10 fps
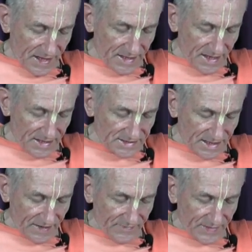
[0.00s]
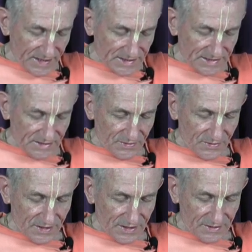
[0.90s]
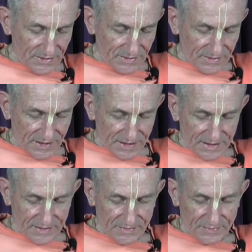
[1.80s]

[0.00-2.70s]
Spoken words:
Yes, love means, according to